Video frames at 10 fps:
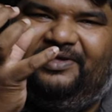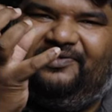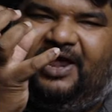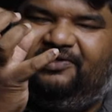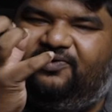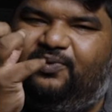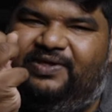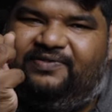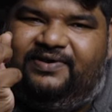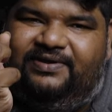is kind of
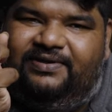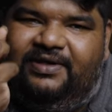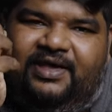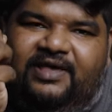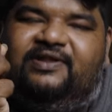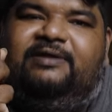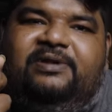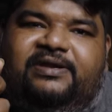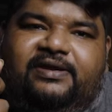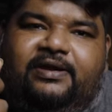squeezed, is
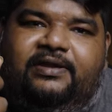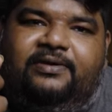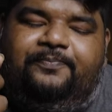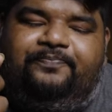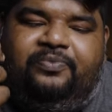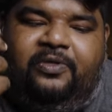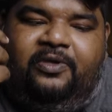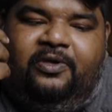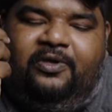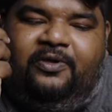limited.
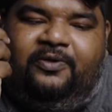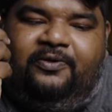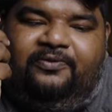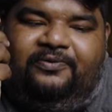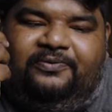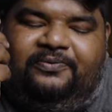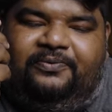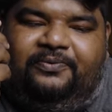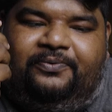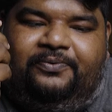
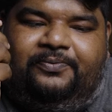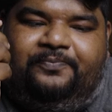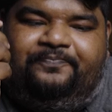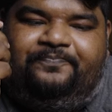So